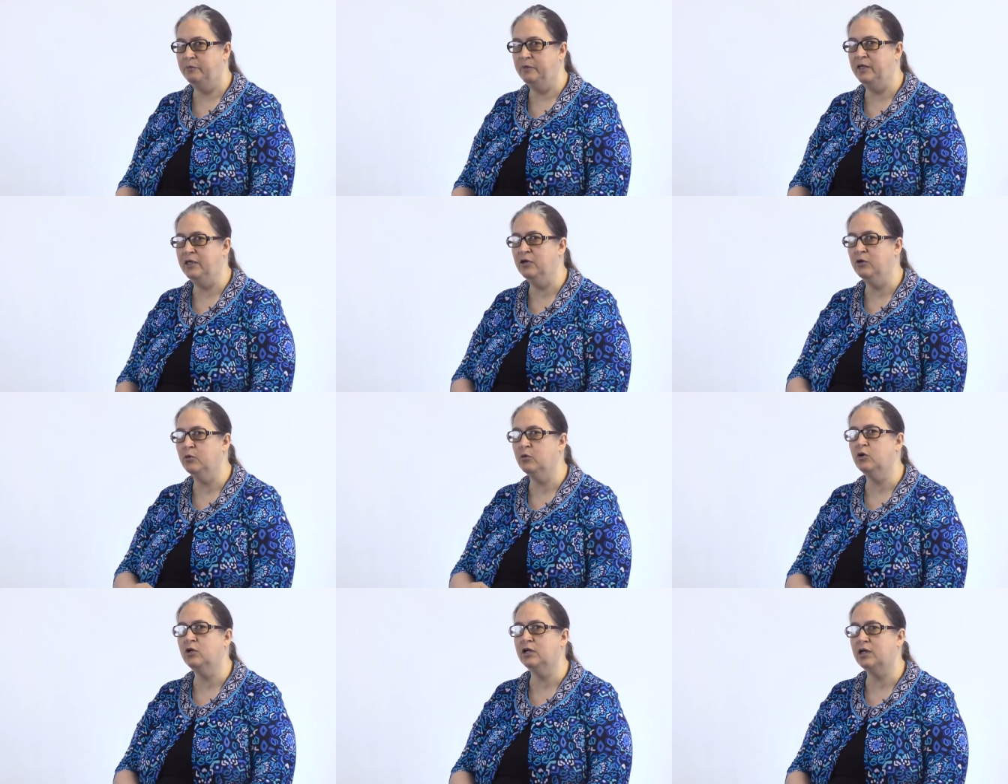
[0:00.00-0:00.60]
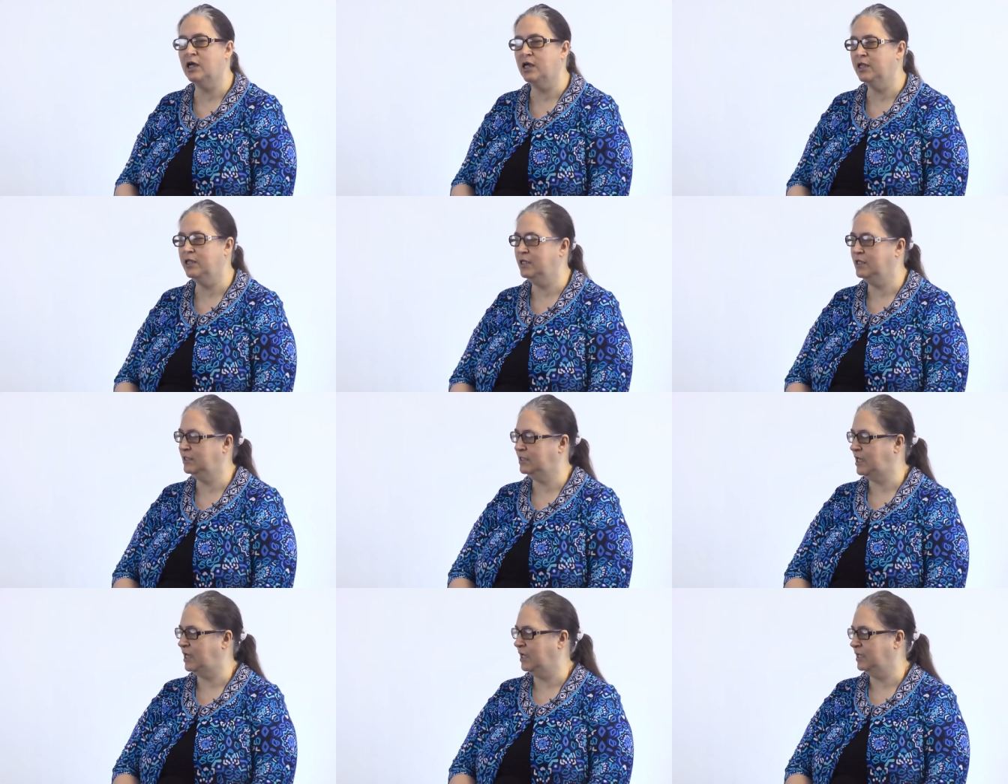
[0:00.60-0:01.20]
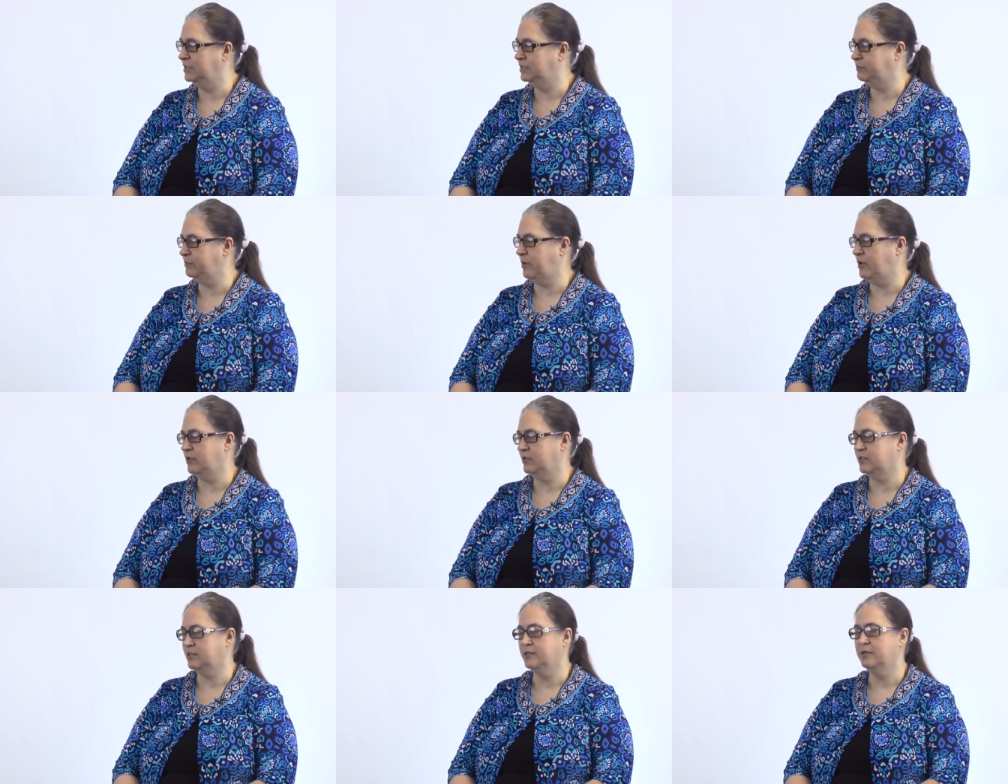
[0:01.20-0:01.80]
Here we're going to kind of hit the high
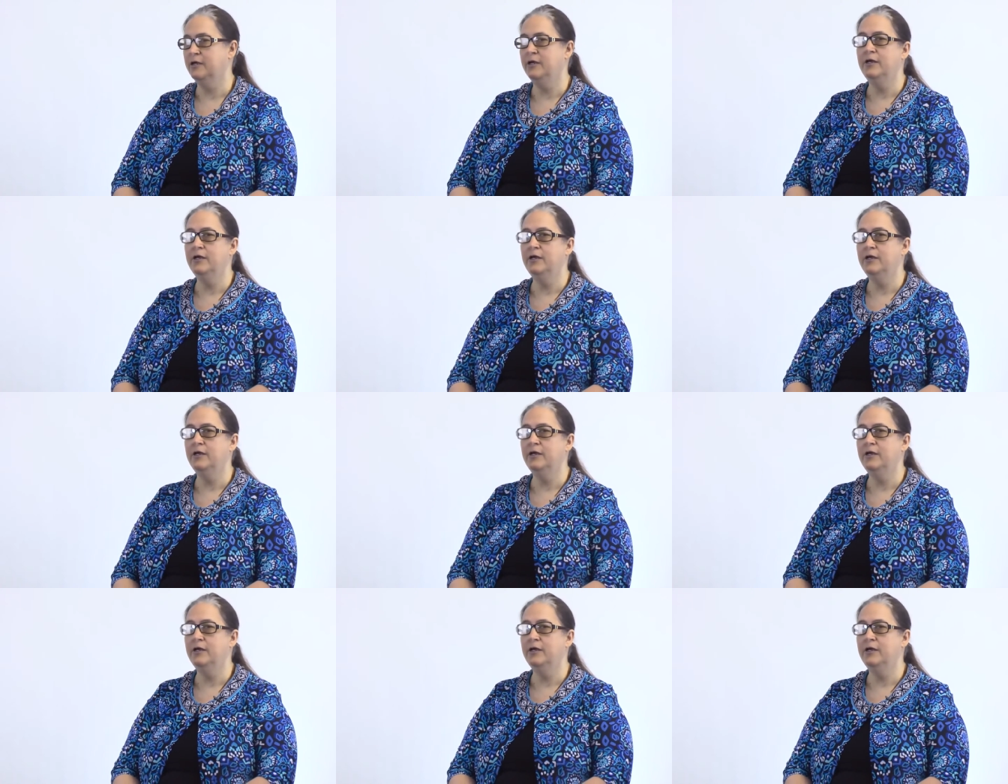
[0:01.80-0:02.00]
spots.